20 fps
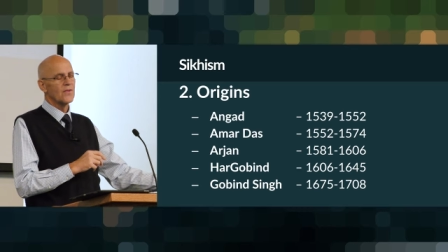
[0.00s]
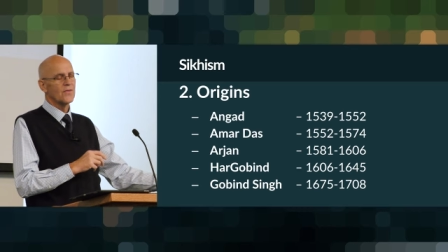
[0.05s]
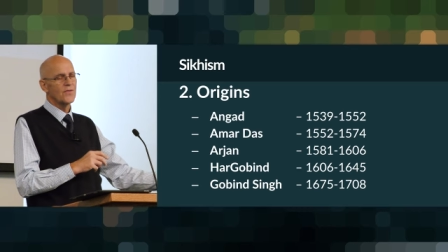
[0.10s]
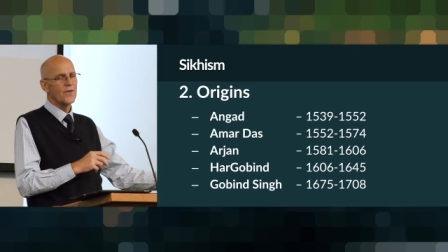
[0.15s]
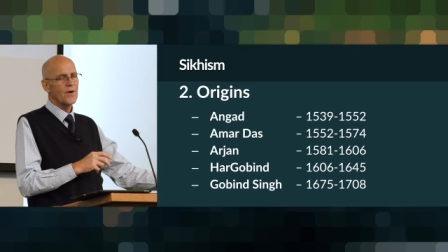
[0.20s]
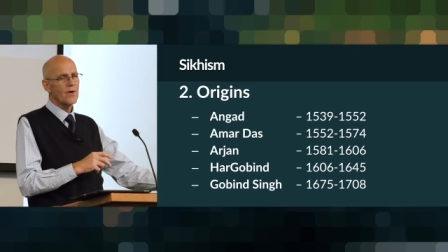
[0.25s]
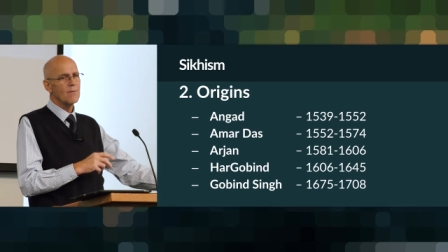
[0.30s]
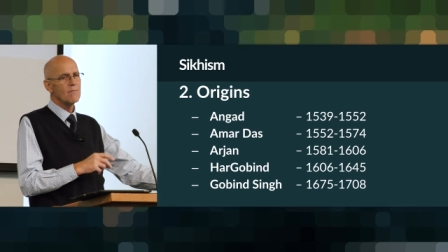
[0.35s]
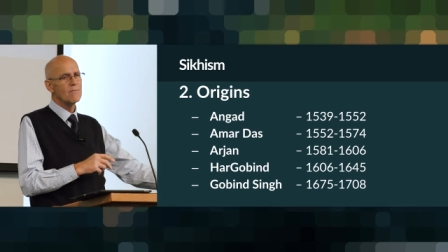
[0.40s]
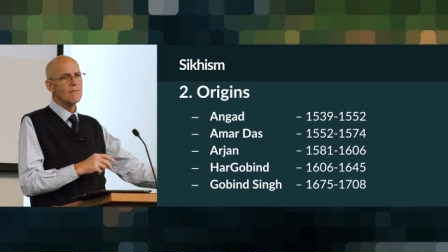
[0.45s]

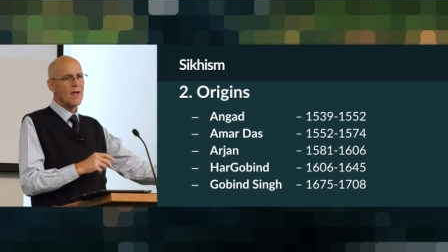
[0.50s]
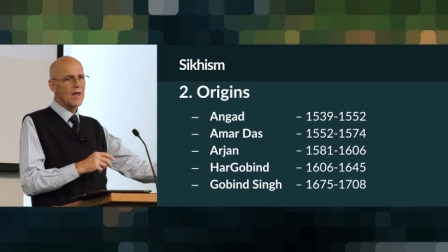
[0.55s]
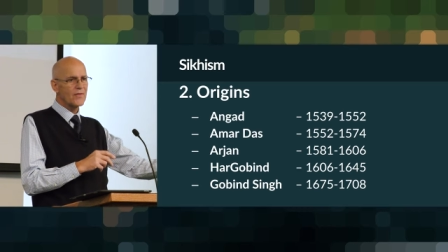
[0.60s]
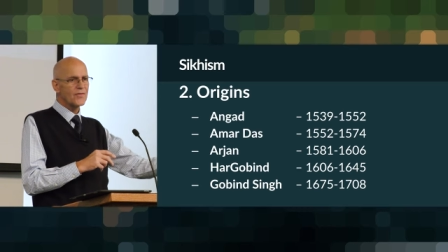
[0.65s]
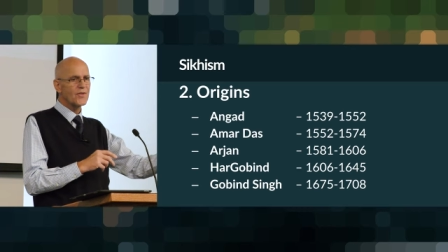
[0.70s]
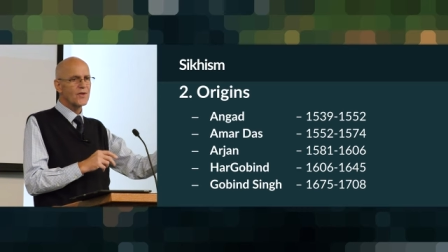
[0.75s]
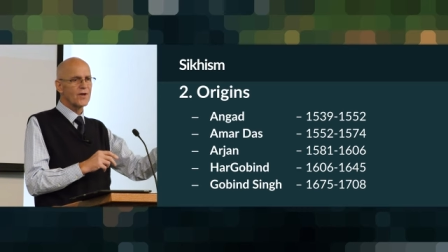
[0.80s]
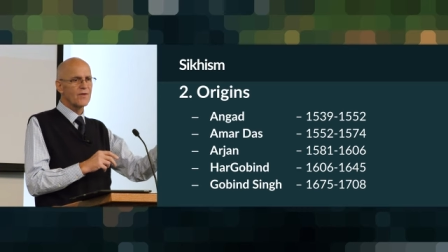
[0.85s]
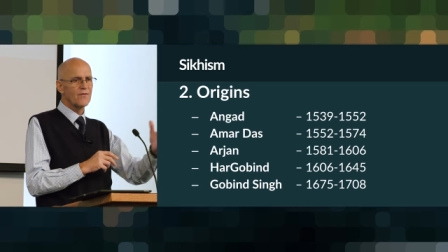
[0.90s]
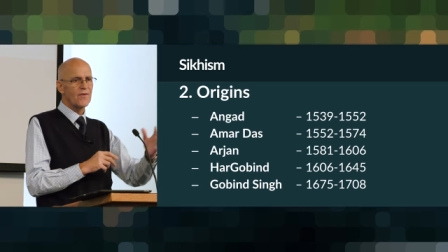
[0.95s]
their
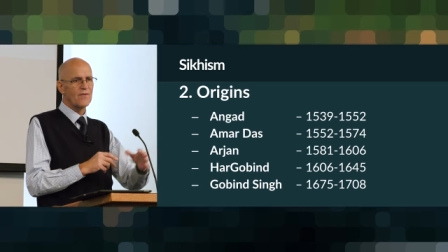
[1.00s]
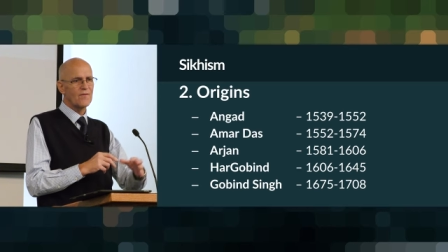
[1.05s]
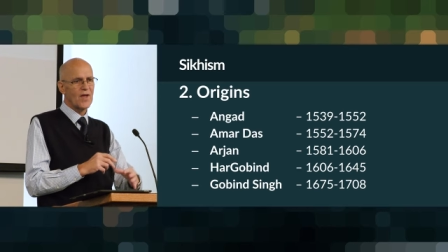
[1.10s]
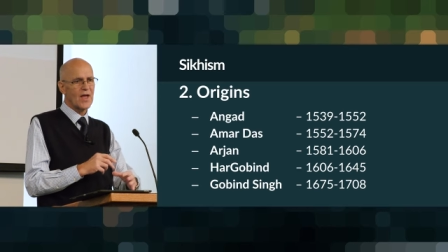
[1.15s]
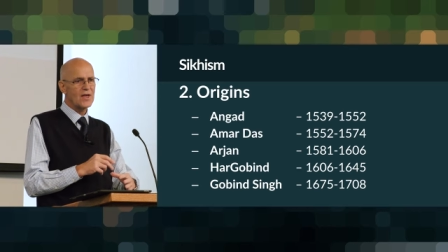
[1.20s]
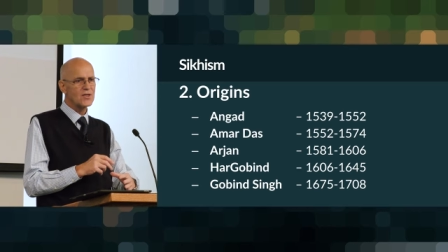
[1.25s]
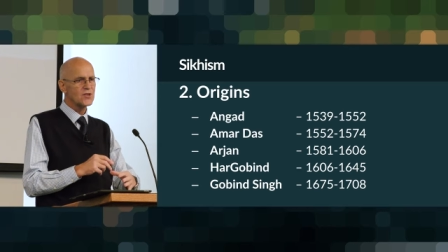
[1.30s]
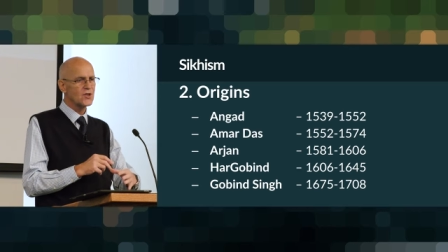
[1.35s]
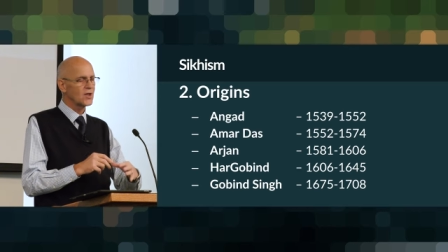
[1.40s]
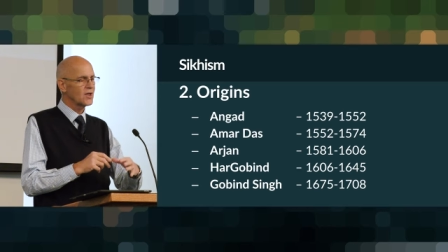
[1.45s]
method of
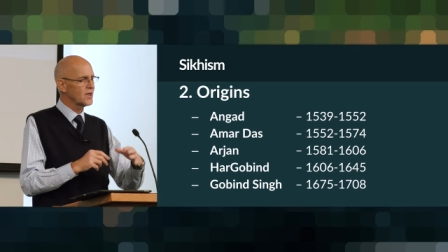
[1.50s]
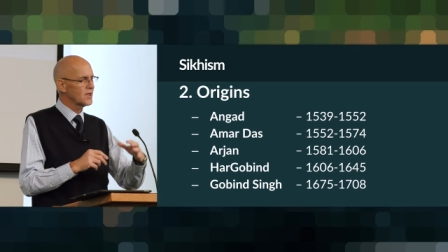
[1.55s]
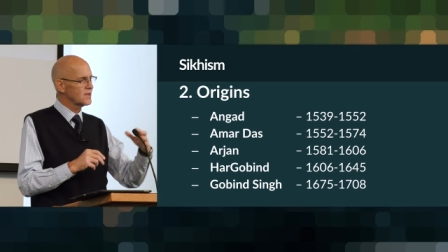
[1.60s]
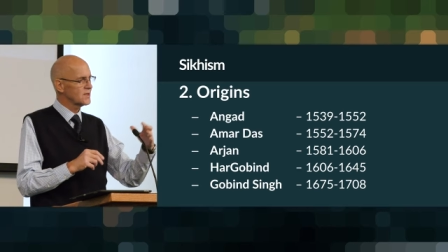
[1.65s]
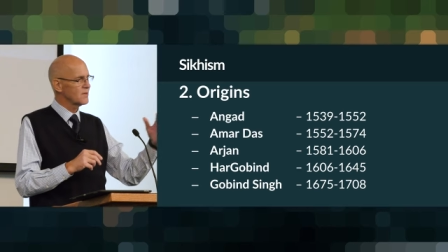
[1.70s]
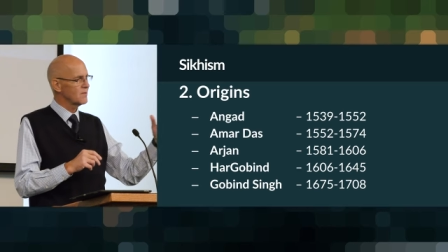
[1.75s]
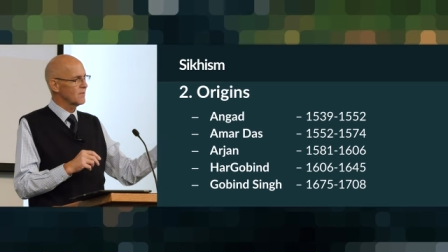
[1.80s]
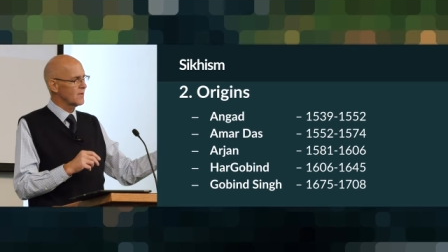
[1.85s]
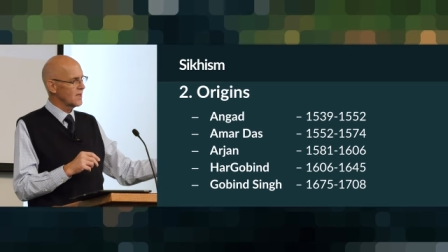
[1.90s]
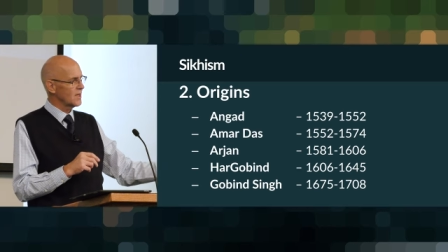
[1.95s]

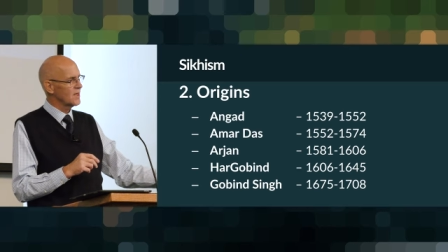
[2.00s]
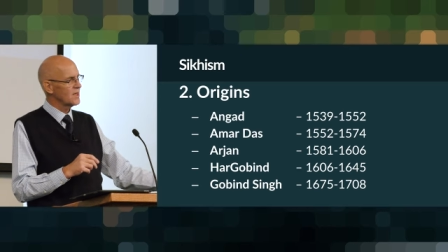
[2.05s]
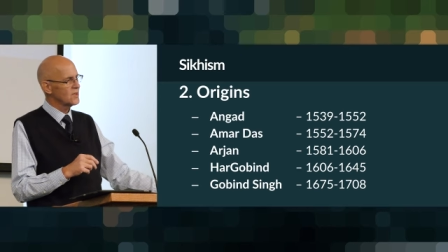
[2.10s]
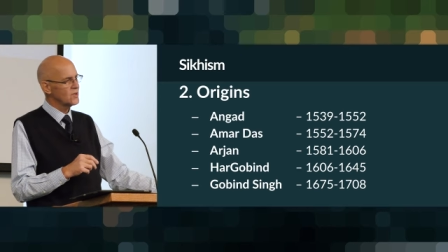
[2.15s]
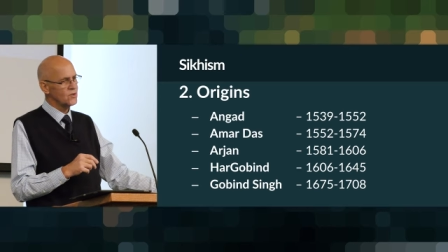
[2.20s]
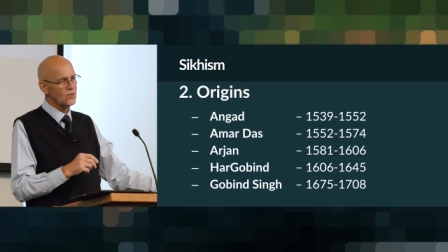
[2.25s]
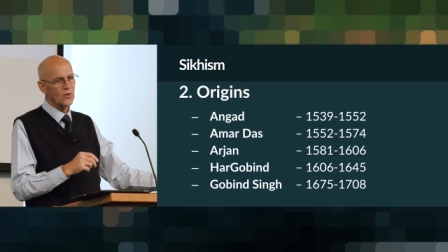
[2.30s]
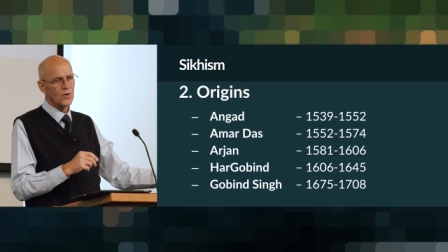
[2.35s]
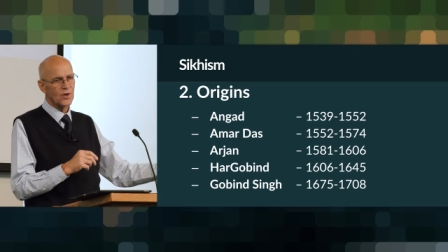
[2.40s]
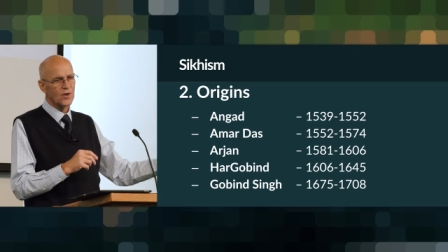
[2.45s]
evangelism
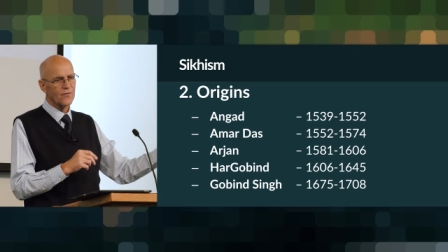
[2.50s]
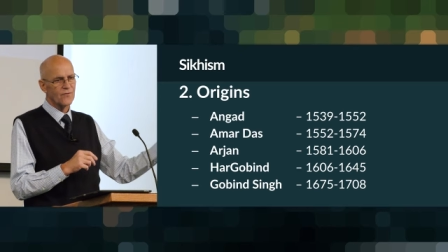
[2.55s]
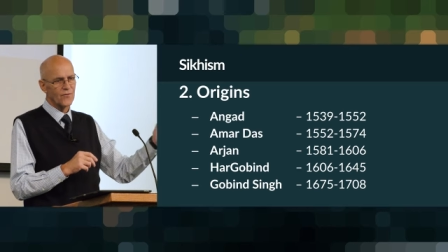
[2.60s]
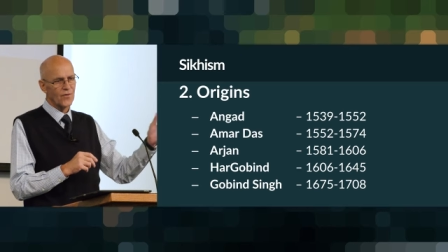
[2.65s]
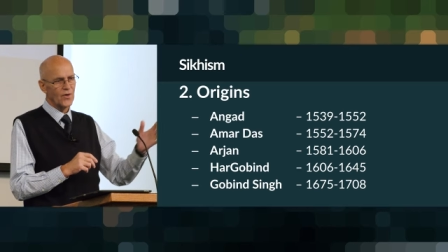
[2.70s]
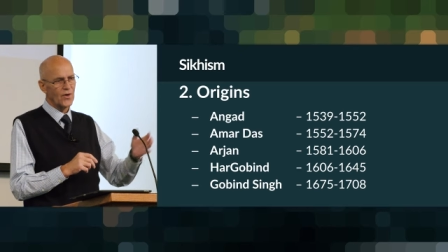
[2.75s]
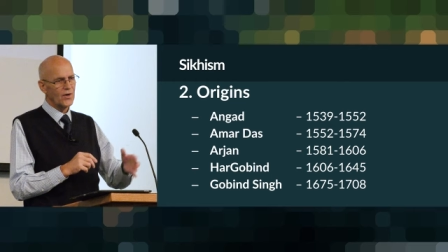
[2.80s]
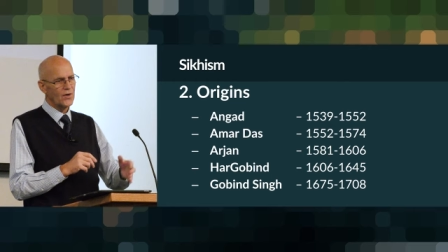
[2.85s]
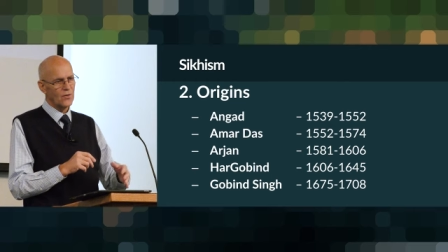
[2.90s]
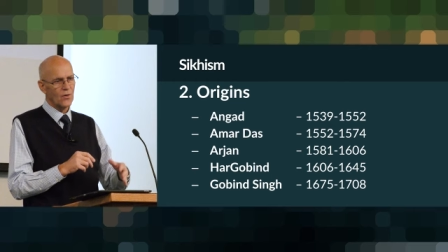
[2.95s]
is you
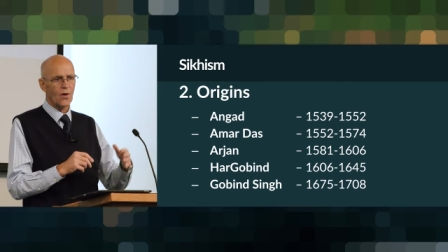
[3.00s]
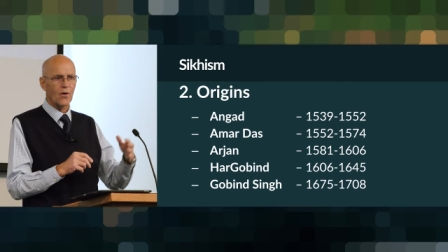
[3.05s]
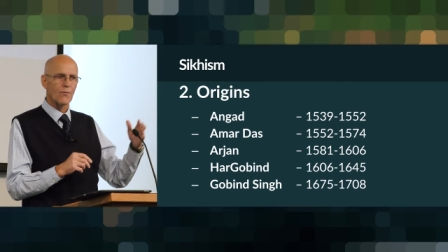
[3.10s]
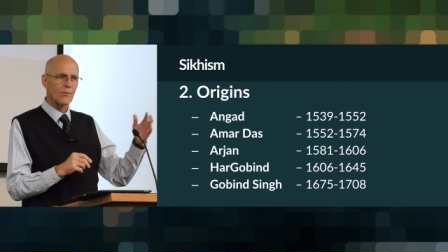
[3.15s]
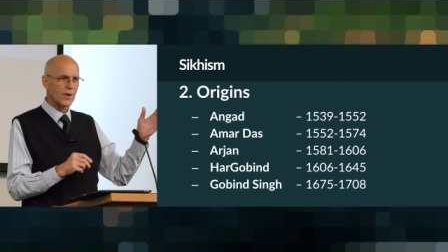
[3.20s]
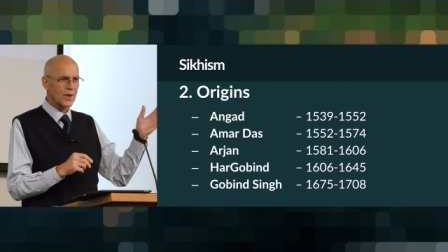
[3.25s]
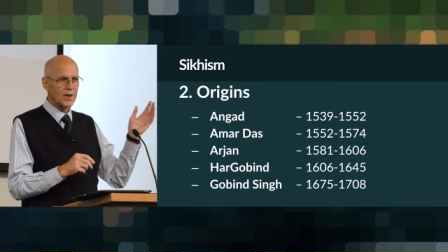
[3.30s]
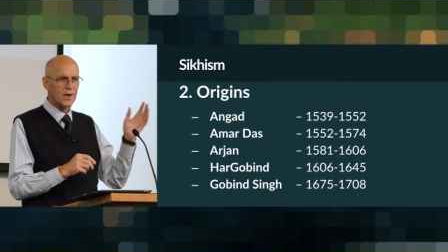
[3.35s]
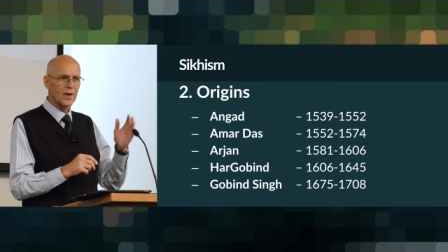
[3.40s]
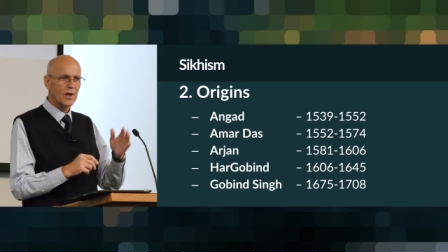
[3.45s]
convert or
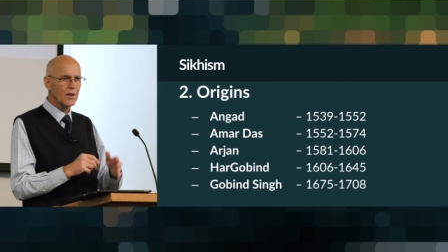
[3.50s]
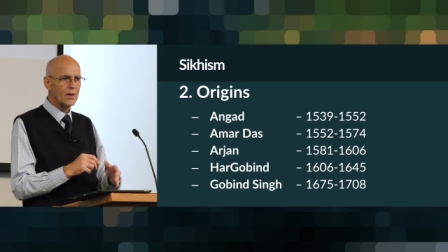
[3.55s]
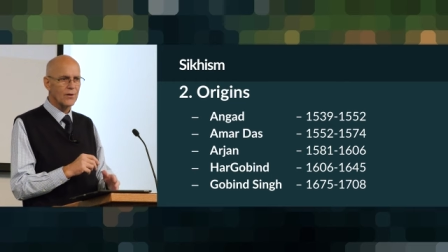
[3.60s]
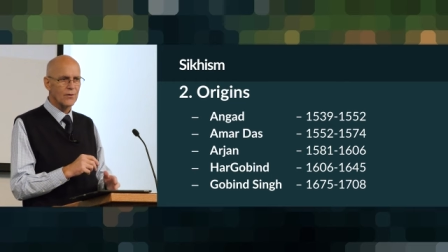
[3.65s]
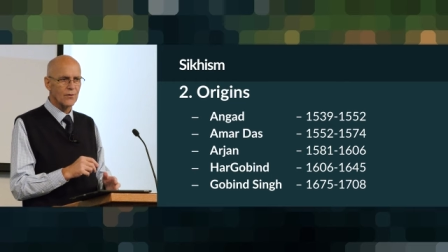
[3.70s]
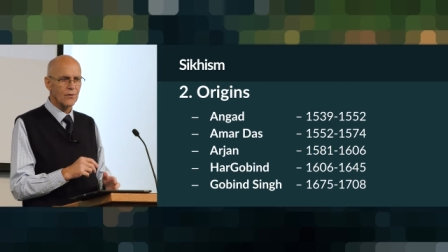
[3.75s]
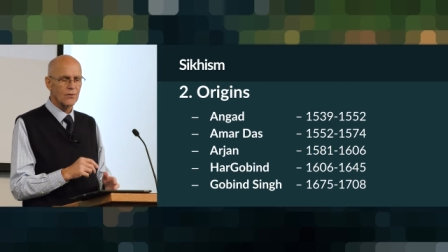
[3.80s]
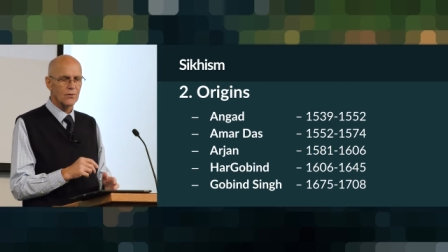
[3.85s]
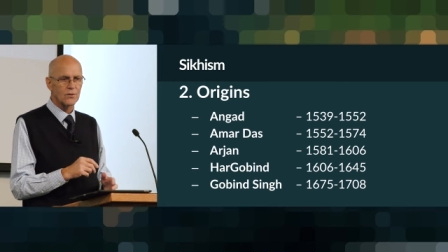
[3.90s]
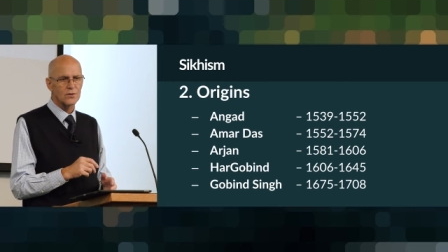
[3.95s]
we kill
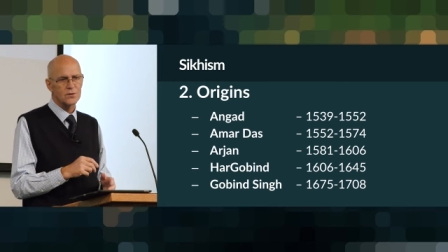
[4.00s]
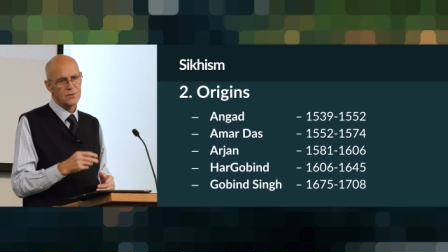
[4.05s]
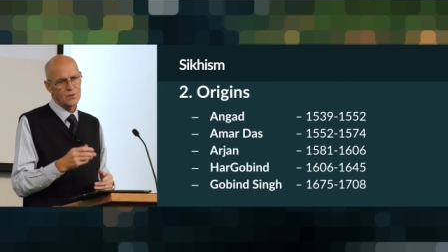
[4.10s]
you.